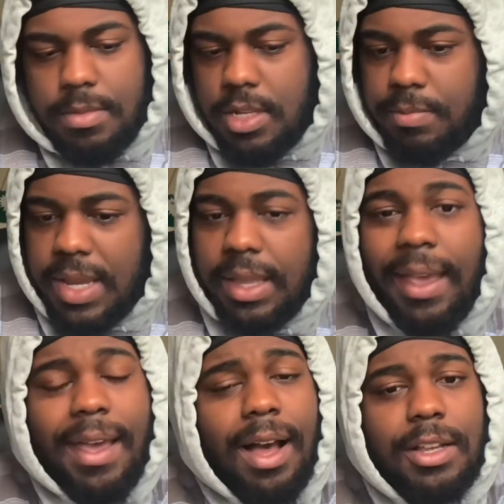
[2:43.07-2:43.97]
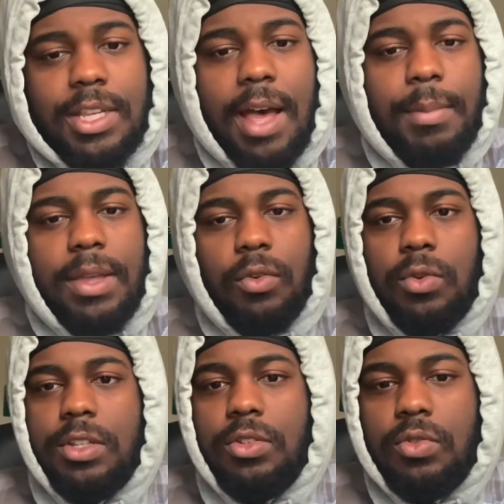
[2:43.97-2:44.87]
man, Gege Akutami,
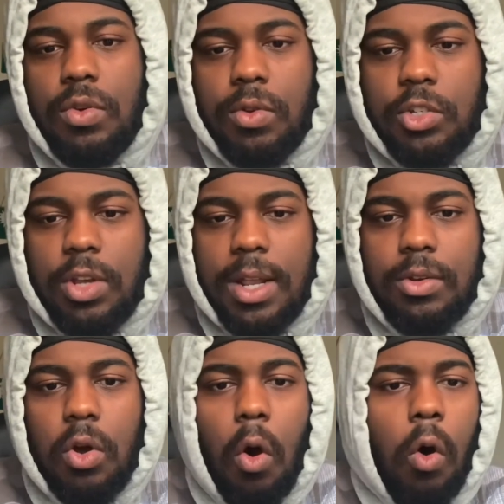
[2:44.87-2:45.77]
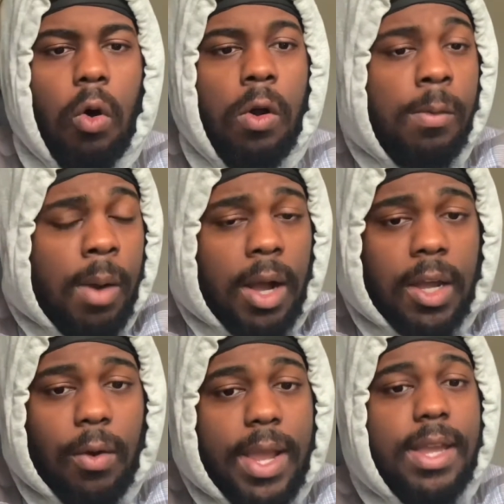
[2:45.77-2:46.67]
what are you doing? You trying to do a horror
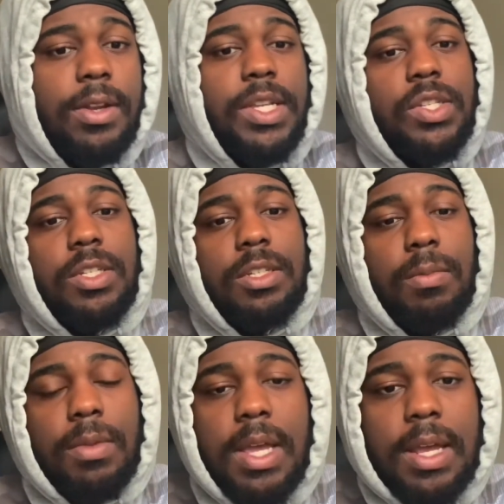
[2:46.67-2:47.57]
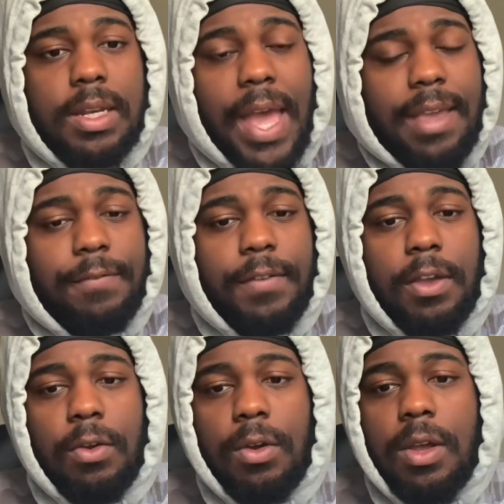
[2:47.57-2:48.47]
manga right here? This is some Night
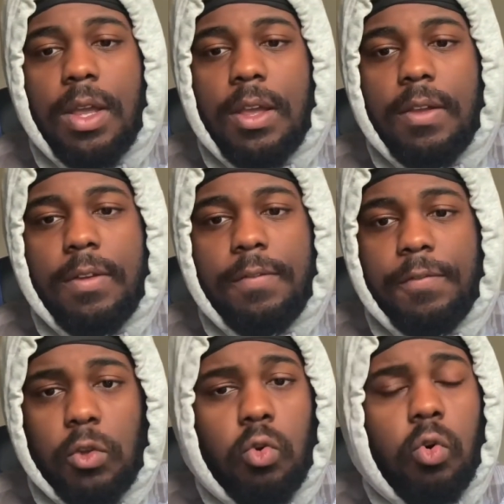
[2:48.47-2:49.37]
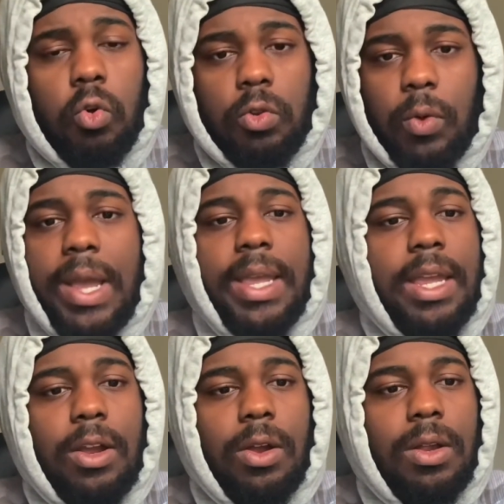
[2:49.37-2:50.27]
Fear fuel right
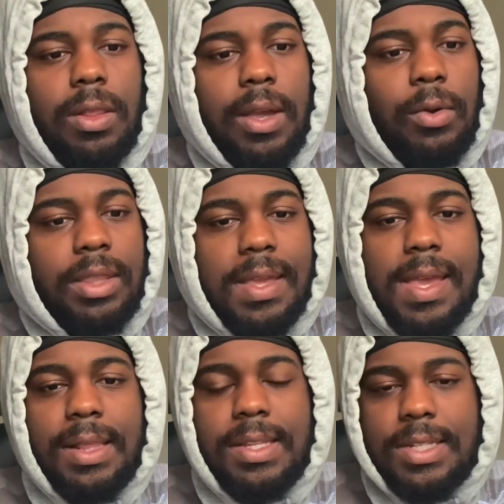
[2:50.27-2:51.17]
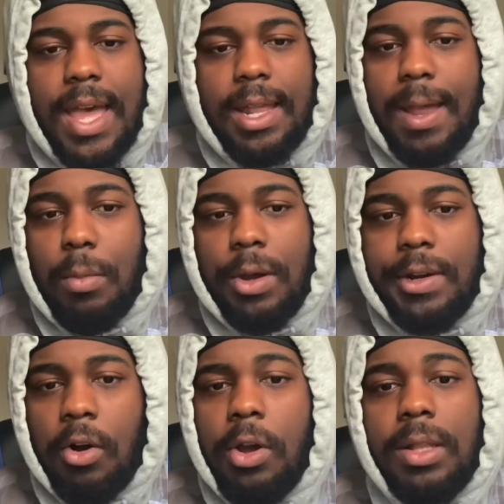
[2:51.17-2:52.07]
here. Like, what the hell is that? That boy
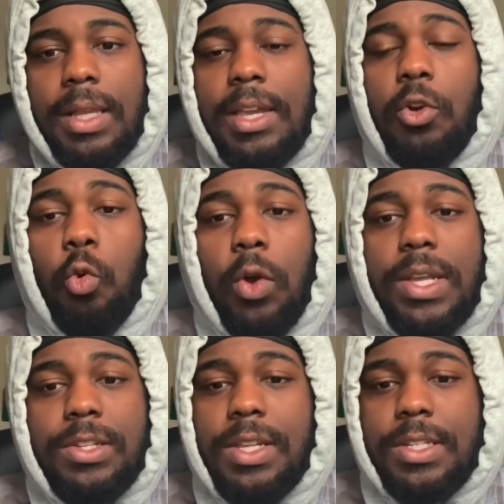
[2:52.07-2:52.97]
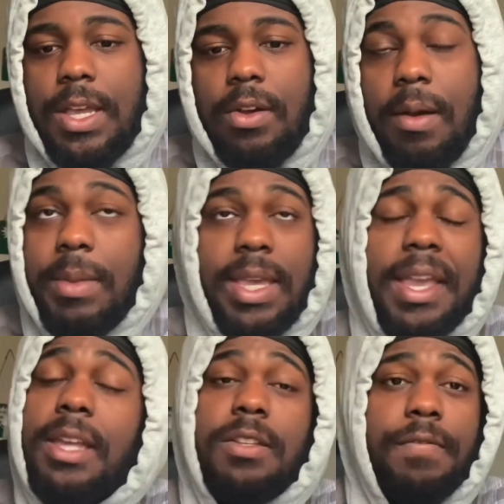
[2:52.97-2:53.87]
Naoya looking crazy as hell. I mean,
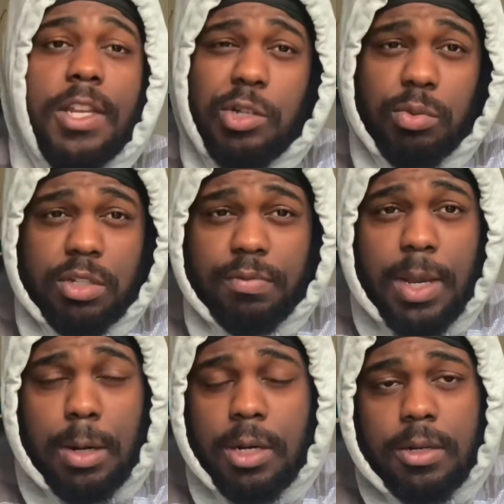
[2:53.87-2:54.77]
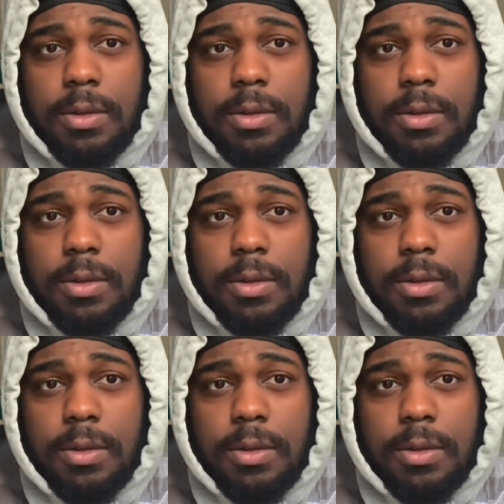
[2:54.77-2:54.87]
he is a vengeful spirit,